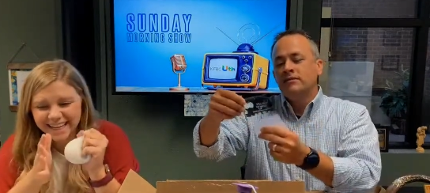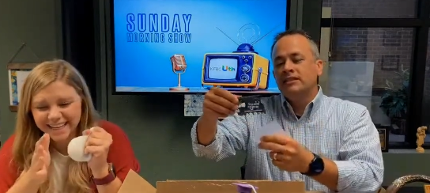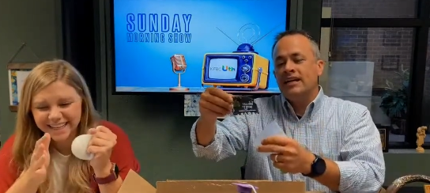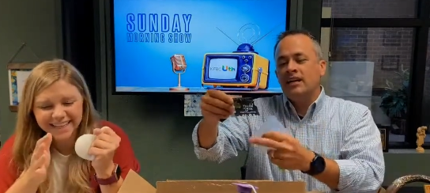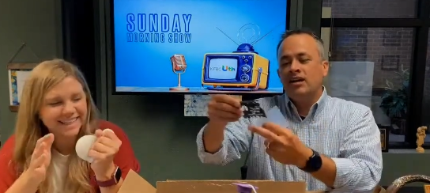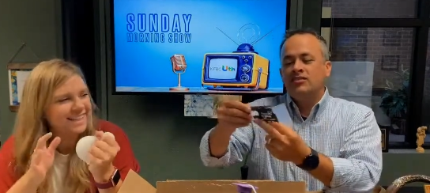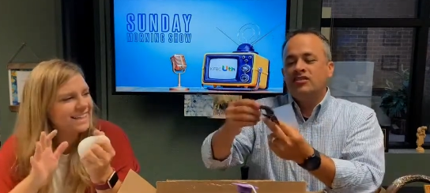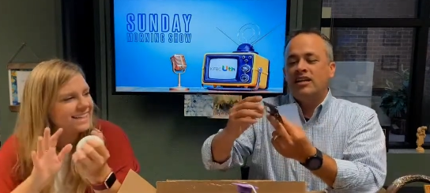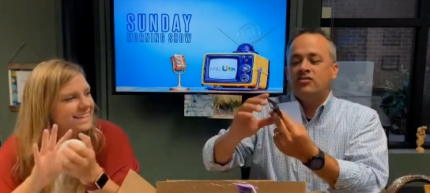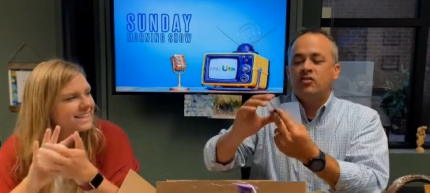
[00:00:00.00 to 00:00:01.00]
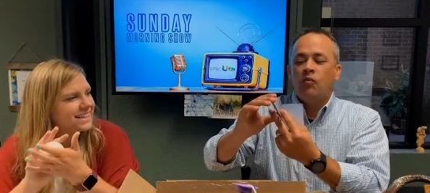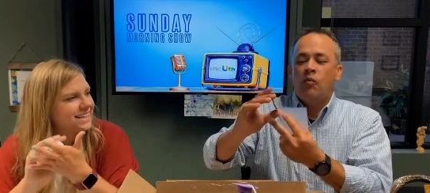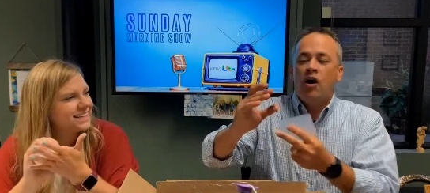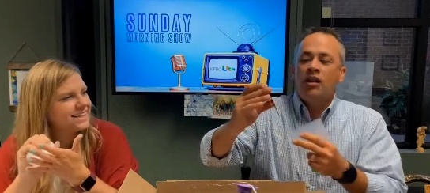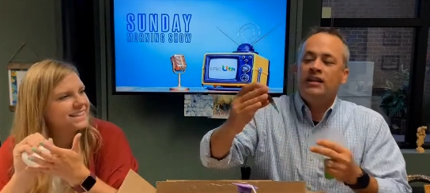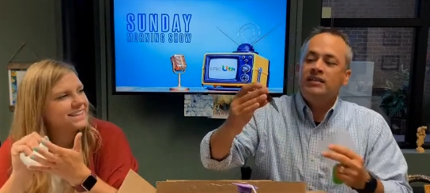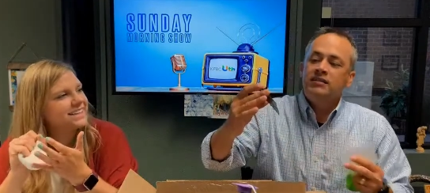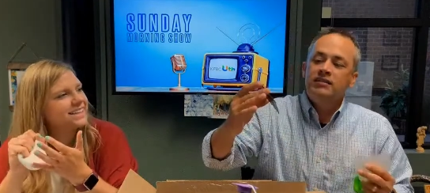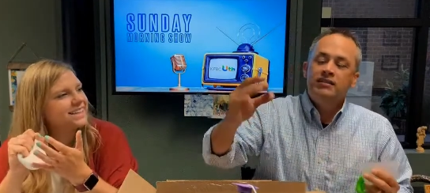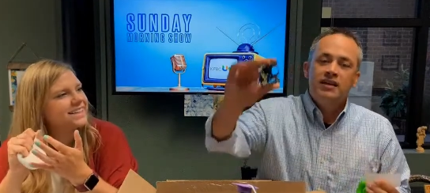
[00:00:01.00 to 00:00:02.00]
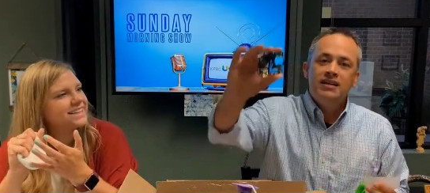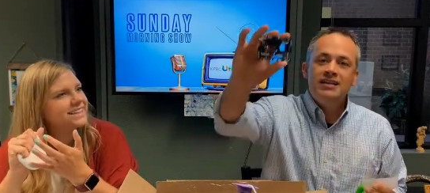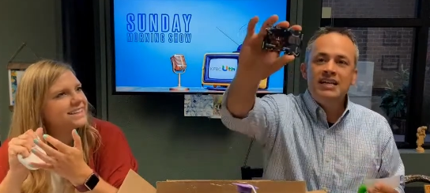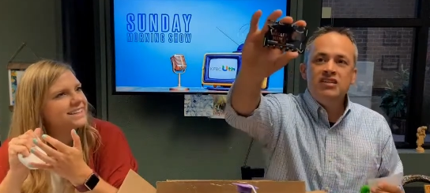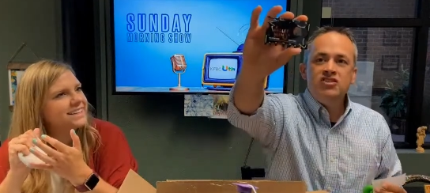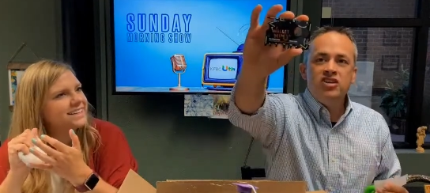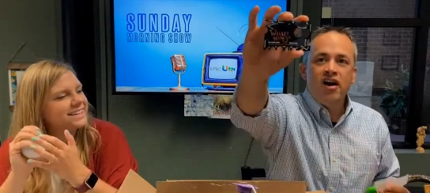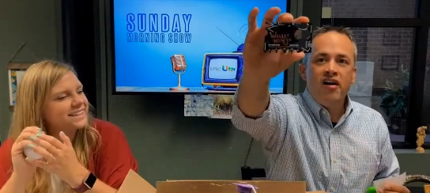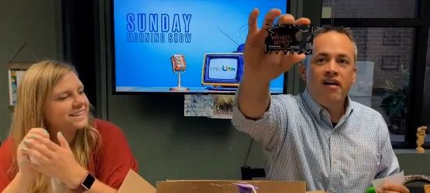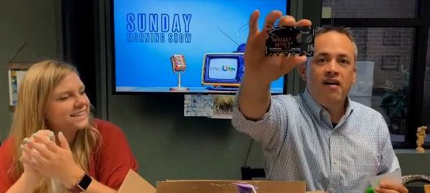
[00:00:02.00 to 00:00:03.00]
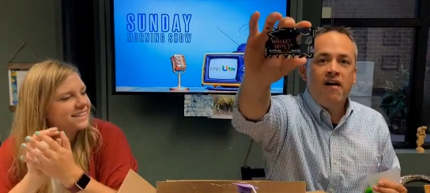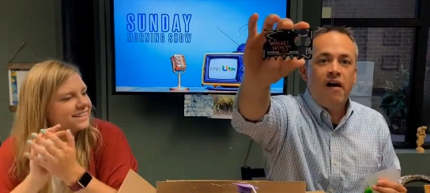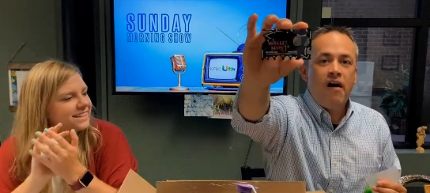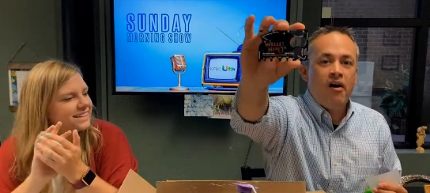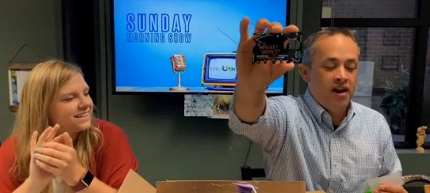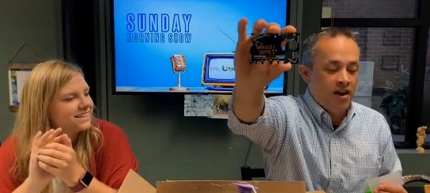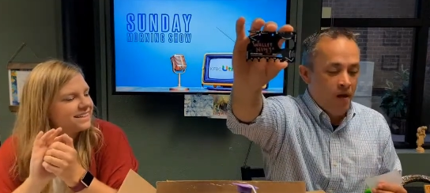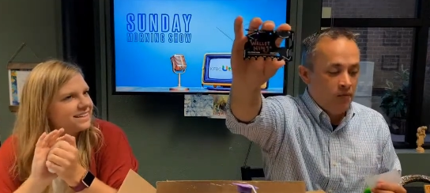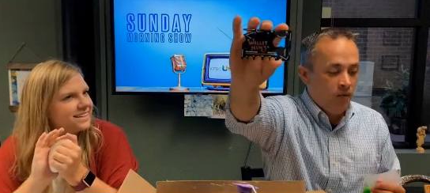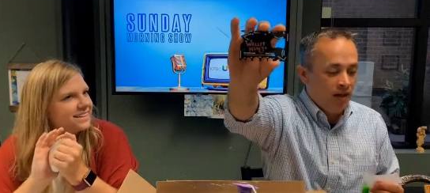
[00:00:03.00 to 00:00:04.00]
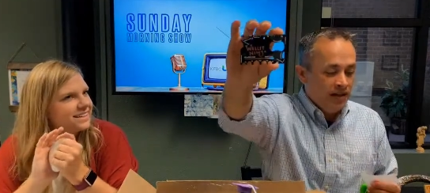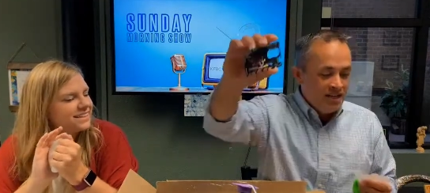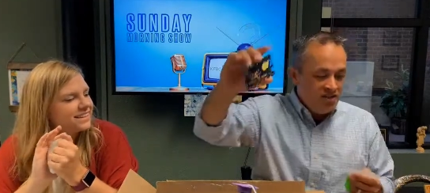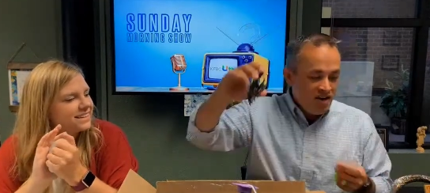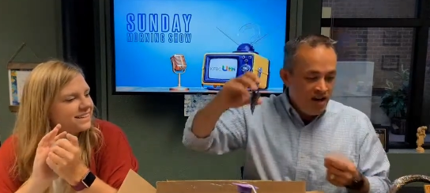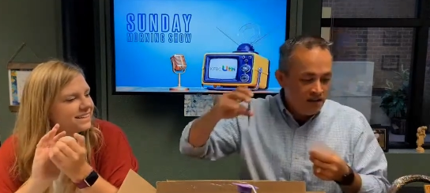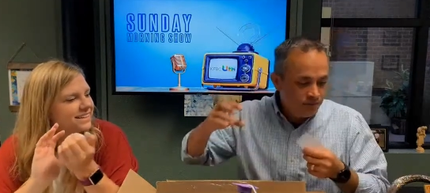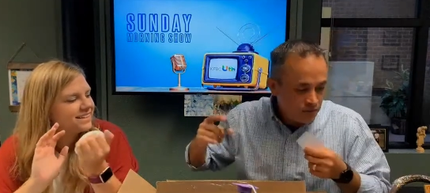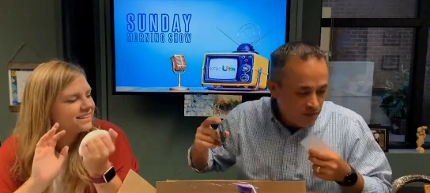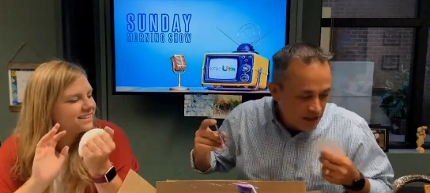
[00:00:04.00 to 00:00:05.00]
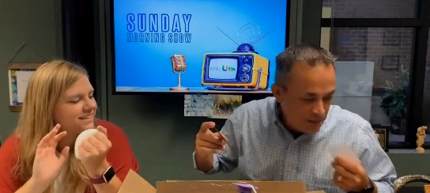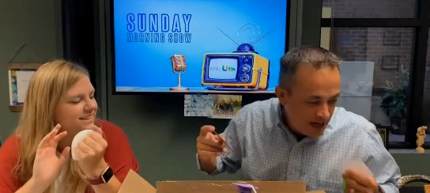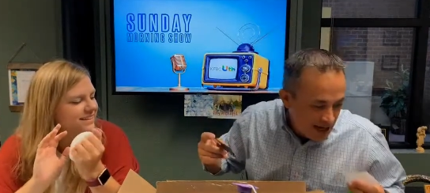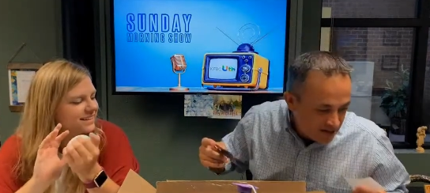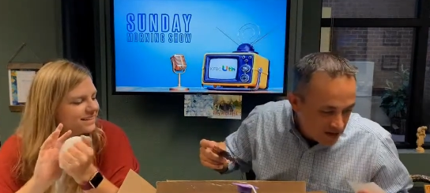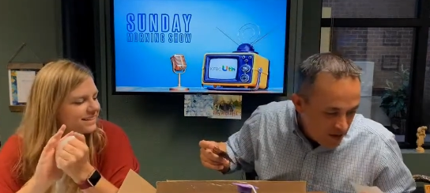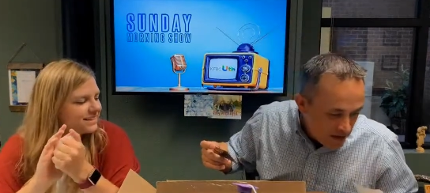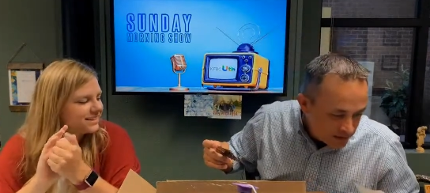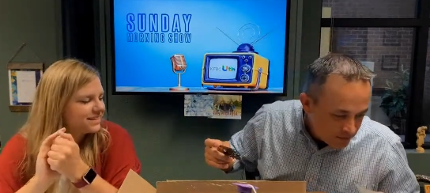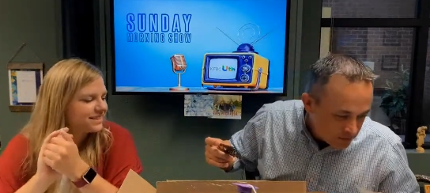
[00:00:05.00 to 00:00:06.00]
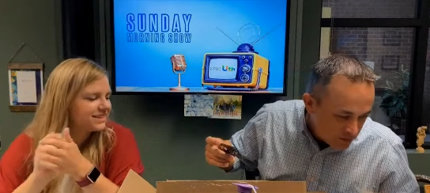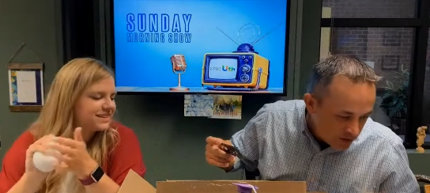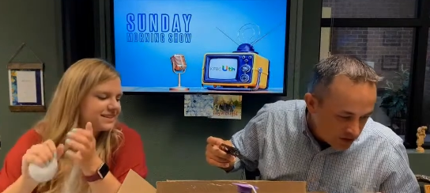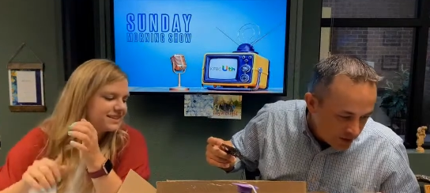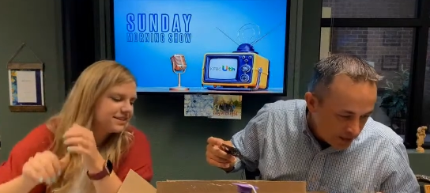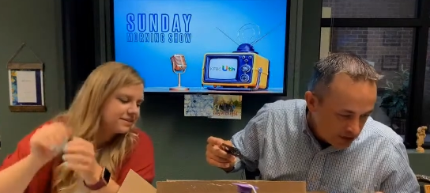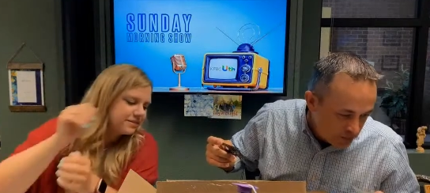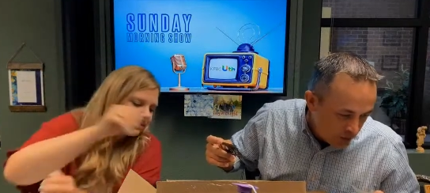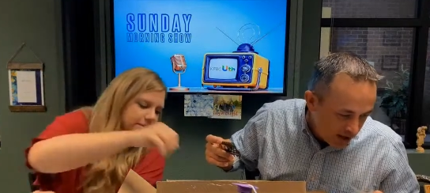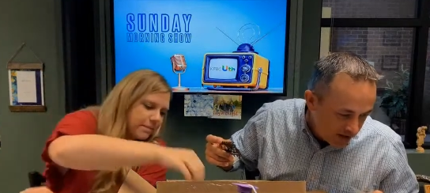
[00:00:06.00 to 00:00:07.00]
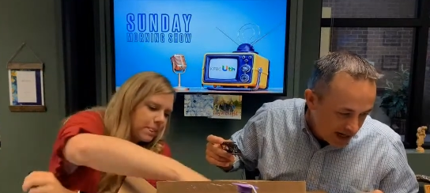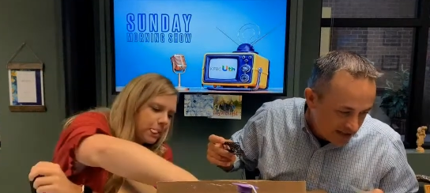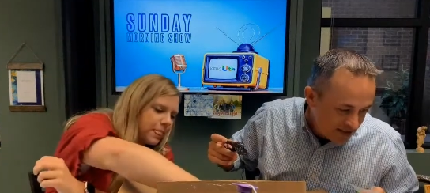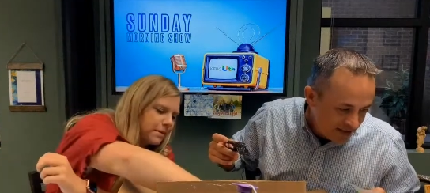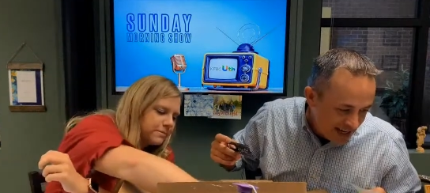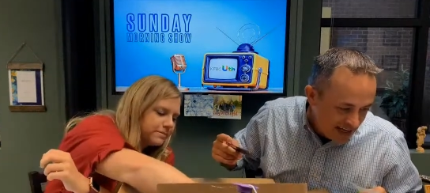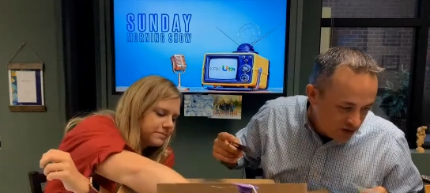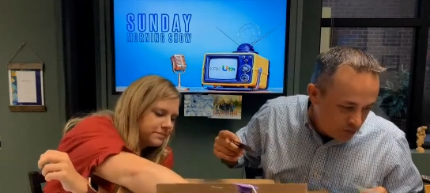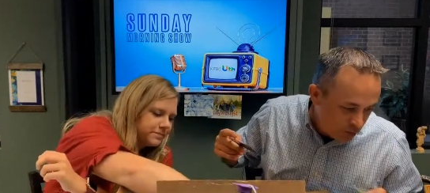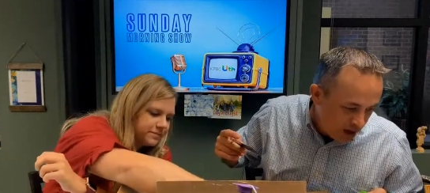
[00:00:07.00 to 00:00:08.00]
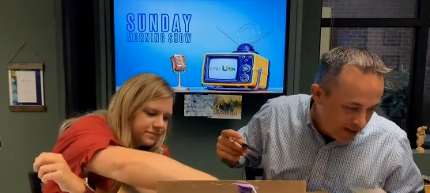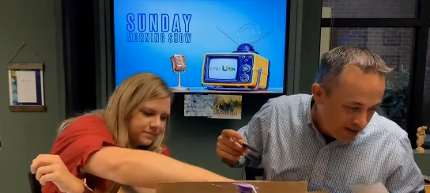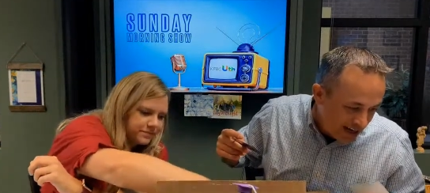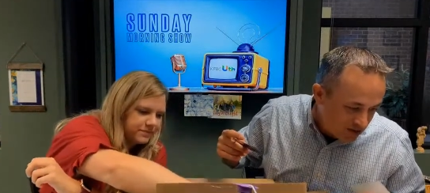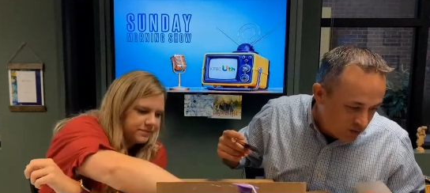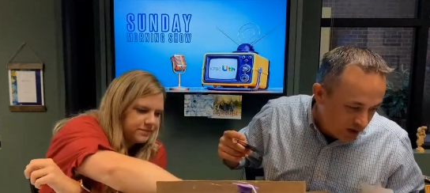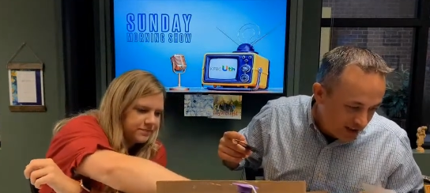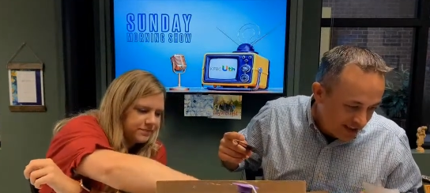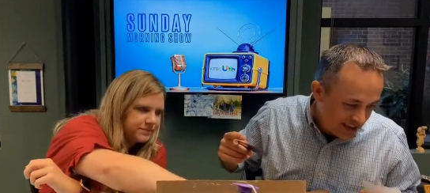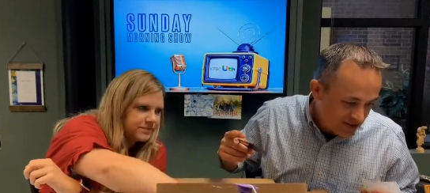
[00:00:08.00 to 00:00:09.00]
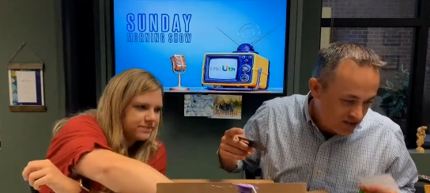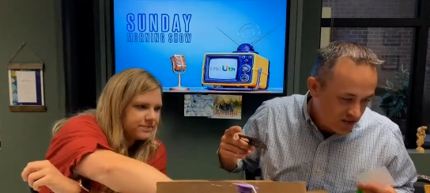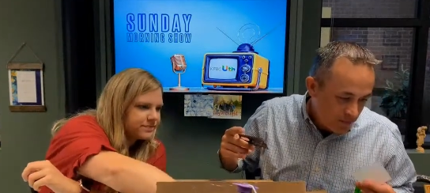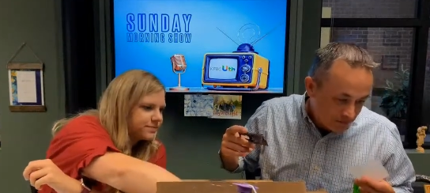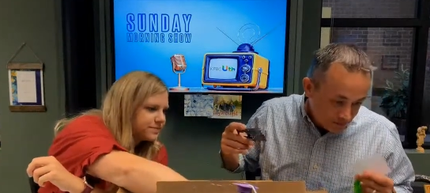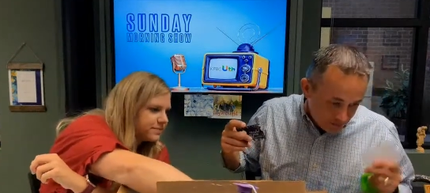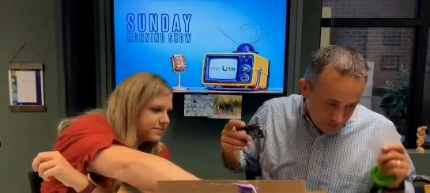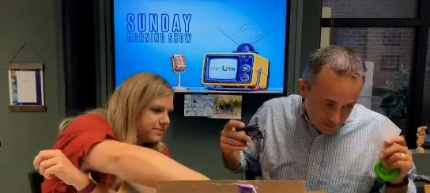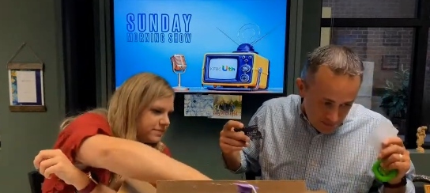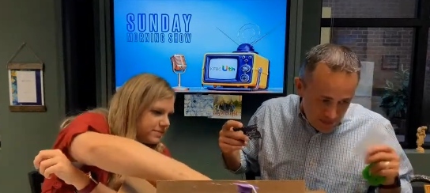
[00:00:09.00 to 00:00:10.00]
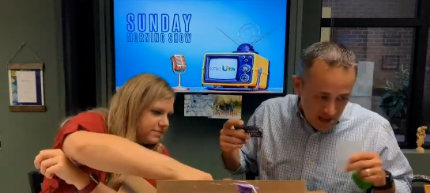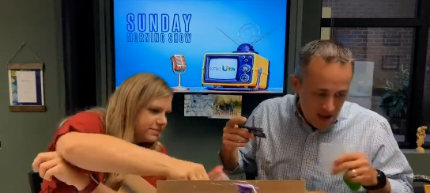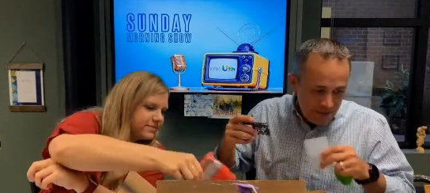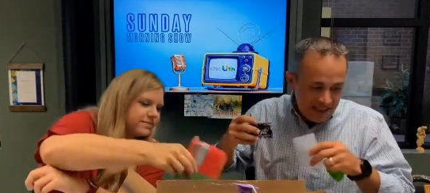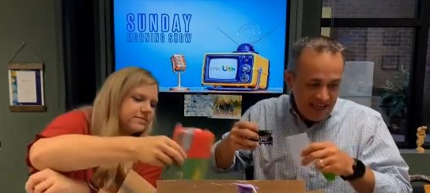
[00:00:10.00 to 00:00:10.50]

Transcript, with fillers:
Speaker 1: Look at that, y'all. It says Wallet Ninja on it. Wallet Ninja. Anybody have? Somebody's brother had, Nathaniel's brother has one of these. Um, and